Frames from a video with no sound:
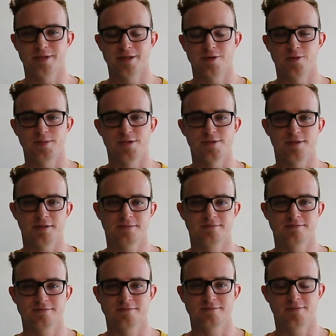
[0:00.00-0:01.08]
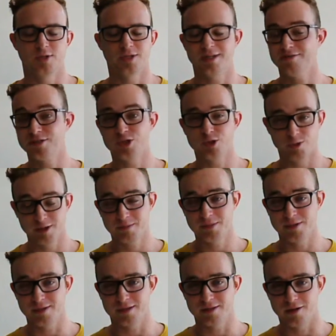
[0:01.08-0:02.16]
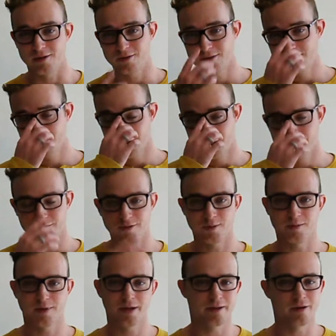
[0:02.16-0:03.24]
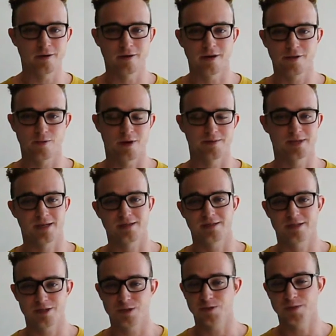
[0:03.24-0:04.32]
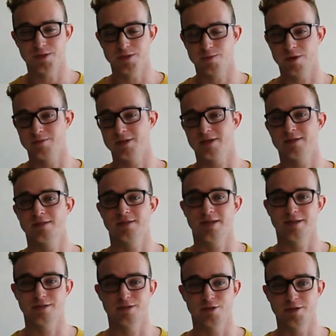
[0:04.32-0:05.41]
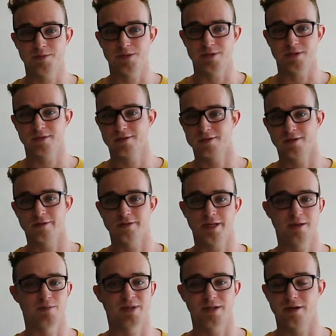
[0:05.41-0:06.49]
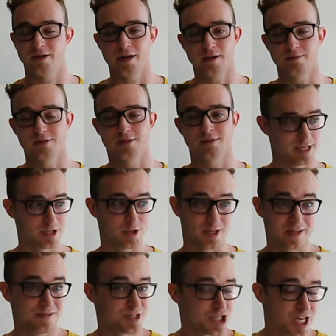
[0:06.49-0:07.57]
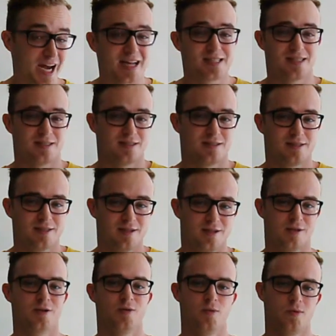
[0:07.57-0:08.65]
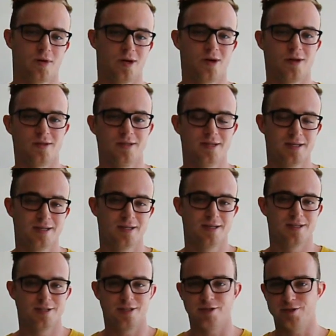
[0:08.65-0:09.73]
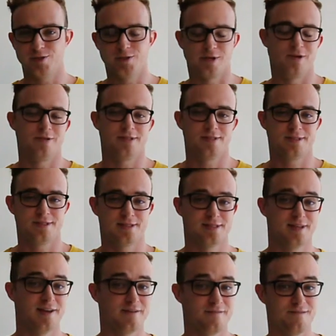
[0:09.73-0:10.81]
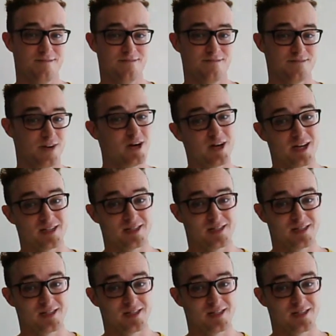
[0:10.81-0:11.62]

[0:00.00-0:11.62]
Play your own music. You can even stream music though from other websites, digital music websites, and stream music all day, playing your games. You can even chat while you're doing all this. Very nice.